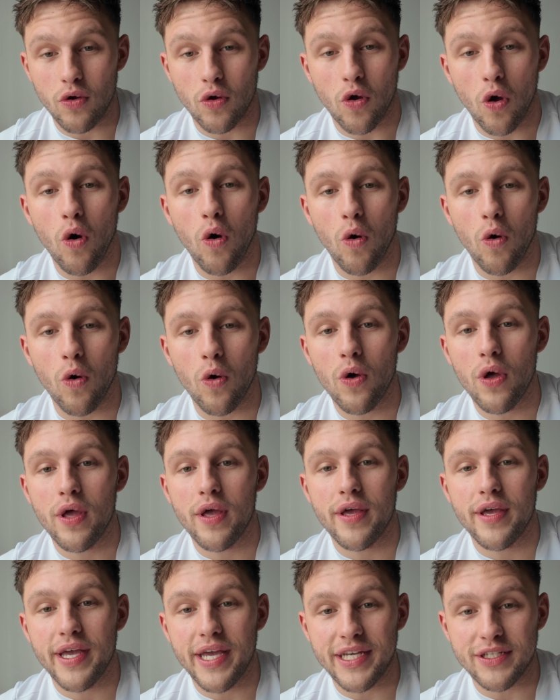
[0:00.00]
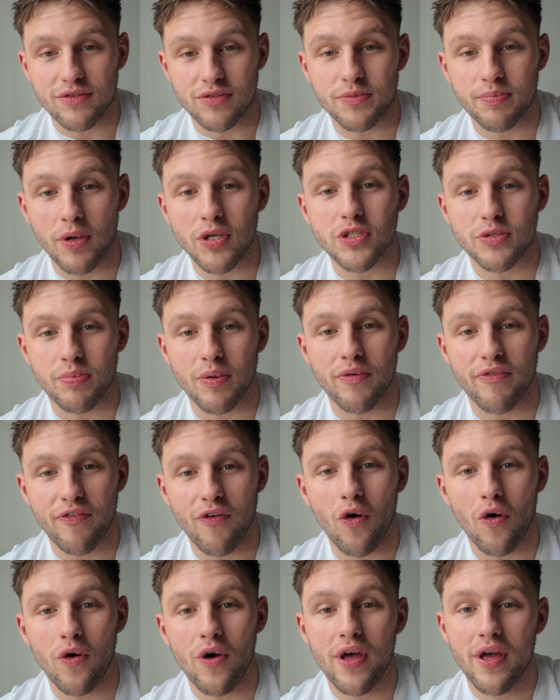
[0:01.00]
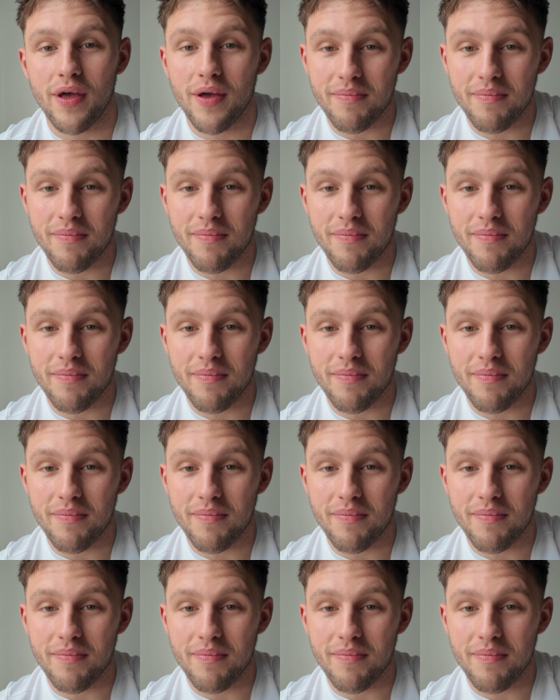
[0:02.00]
Your core is responsible for